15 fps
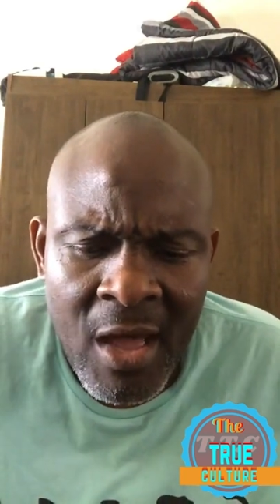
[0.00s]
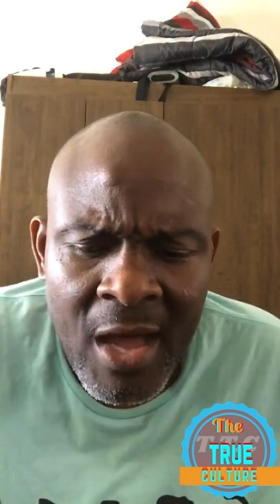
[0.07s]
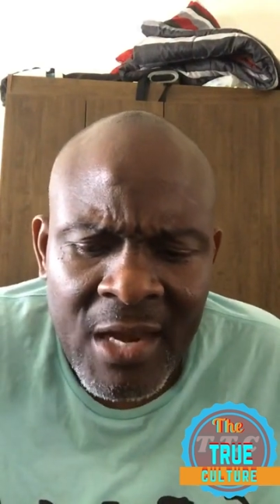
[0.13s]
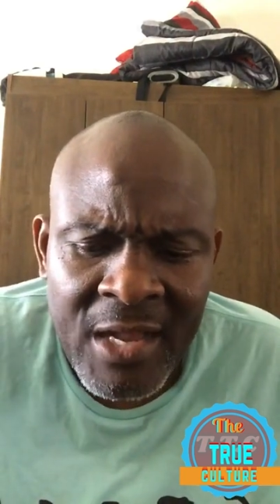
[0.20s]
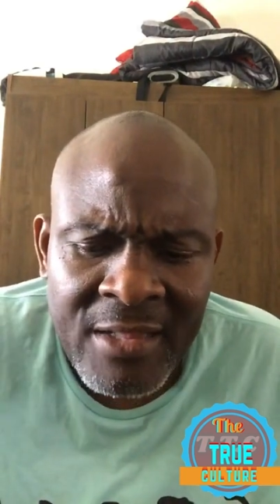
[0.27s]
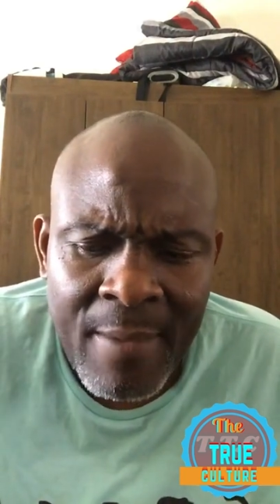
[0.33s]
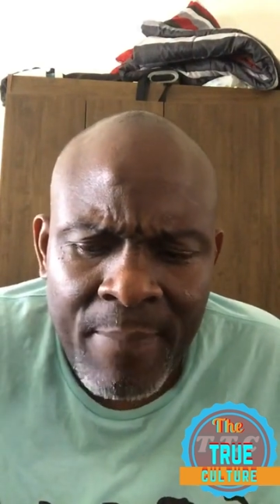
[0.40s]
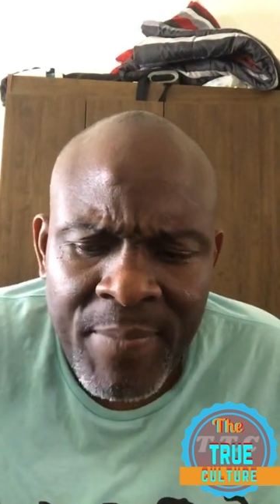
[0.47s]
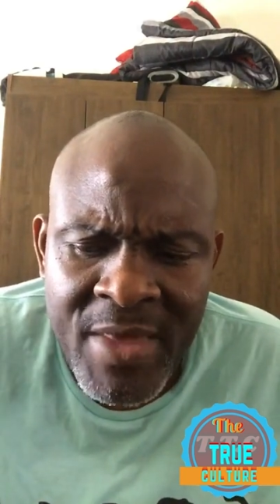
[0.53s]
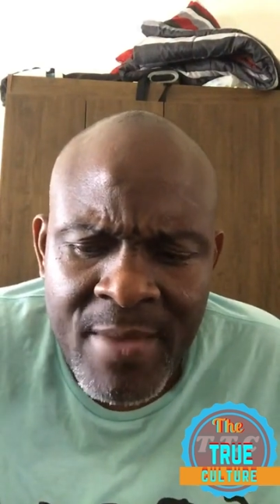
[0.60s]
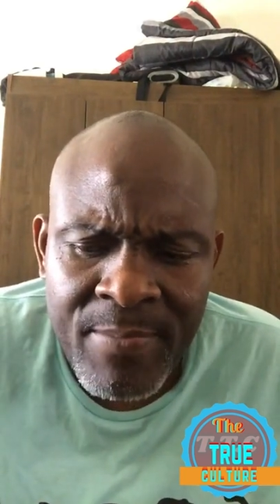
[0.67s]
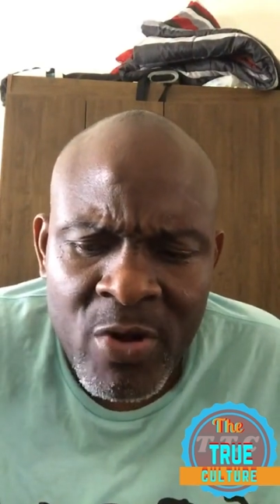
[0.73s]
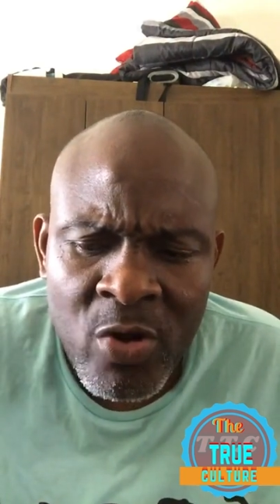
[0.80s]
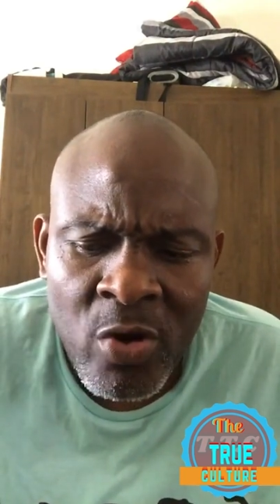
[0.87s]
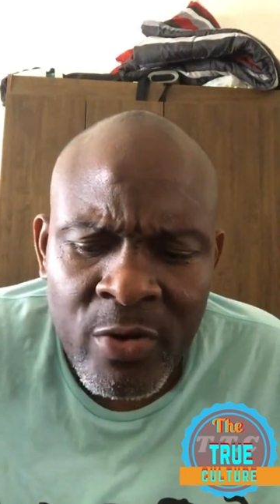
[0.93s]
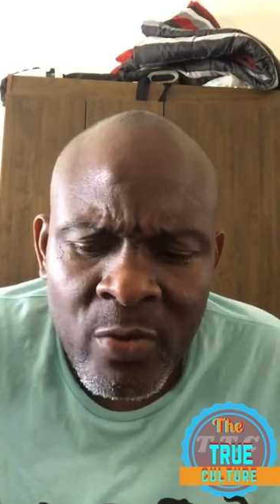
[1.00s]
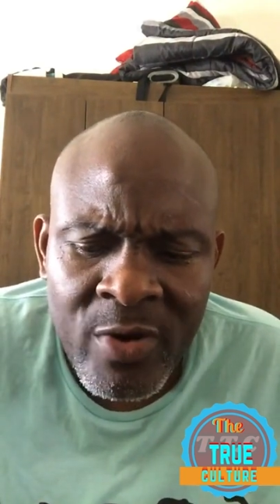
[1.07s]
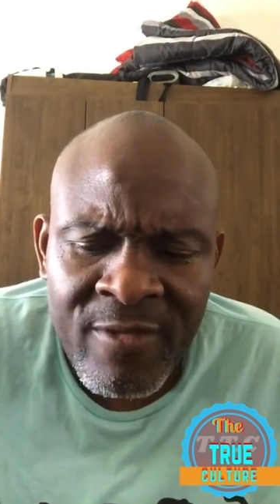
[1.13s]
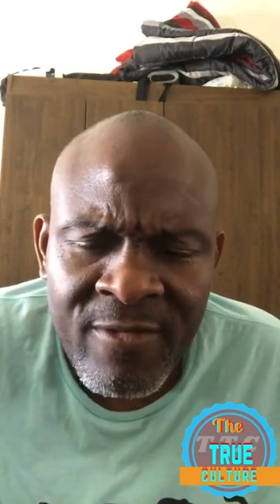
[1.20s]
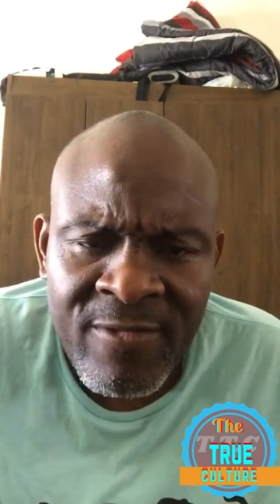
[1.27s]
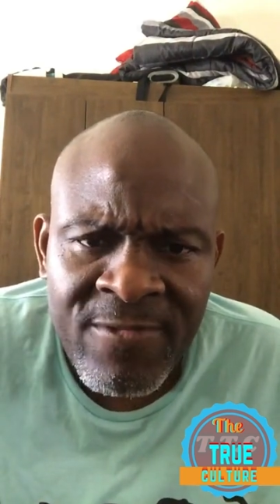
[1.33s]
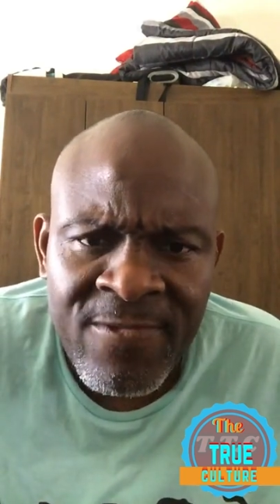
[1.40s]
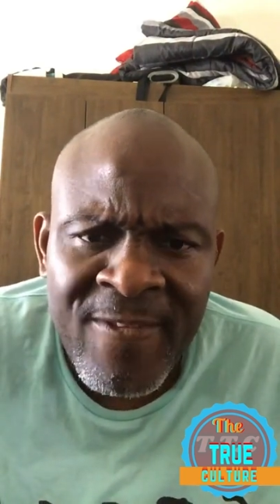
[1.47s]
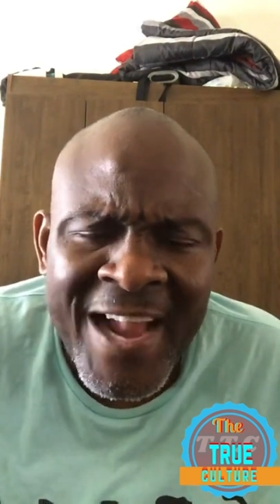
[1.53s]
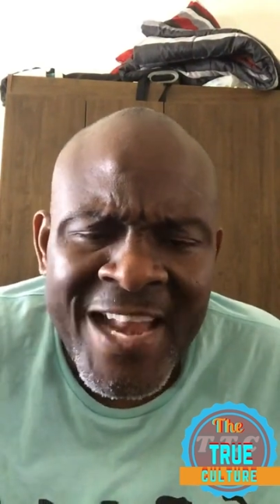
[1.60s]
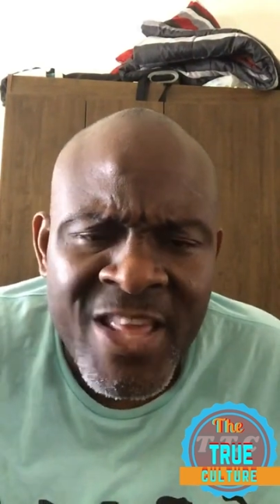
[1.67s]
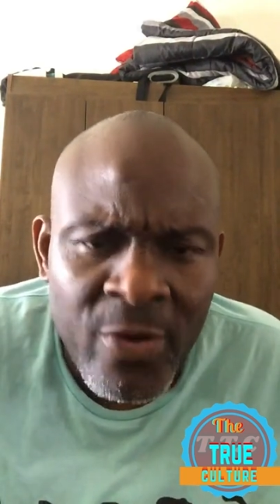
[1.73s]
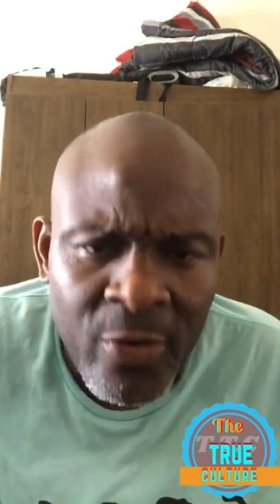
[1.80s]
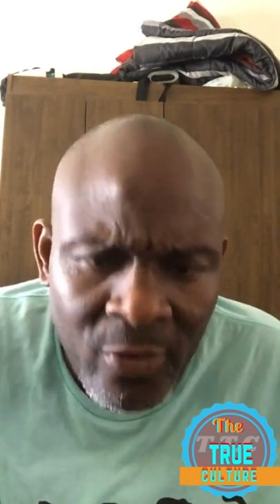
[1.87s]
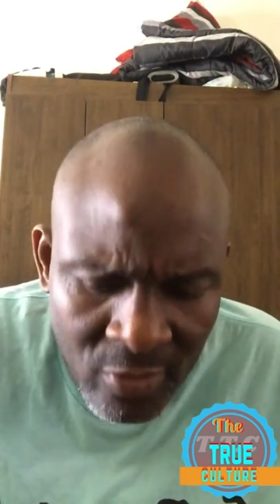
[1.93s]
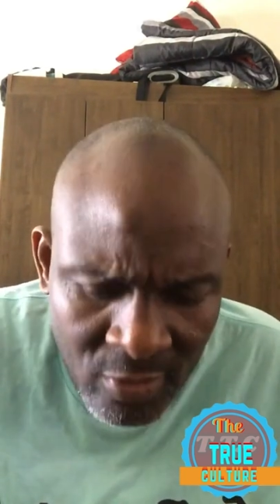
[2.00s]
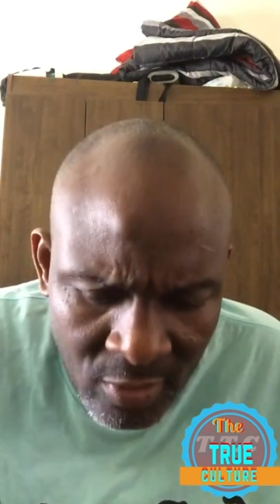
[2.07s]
a lot of people don't know the value